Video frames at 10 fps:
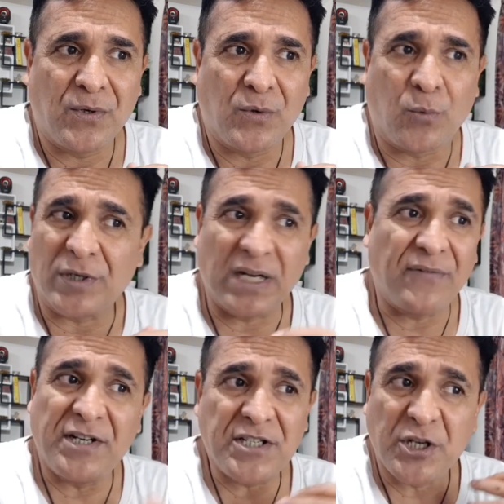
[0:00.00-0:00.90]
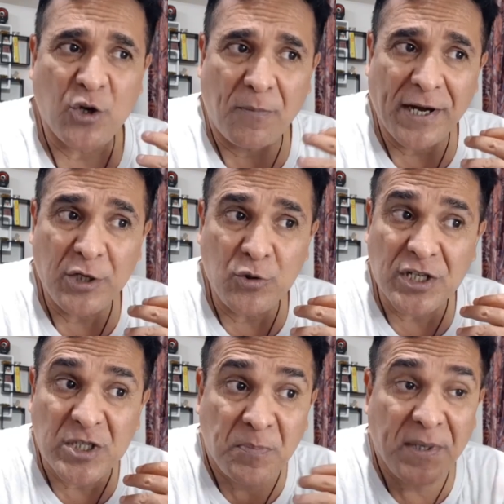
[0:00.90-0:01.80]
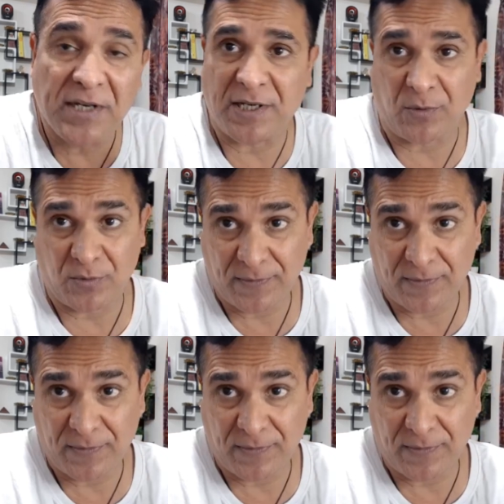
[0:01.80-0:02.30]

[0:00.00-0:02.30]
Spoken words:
Whatever is in your mind, you just speak it out.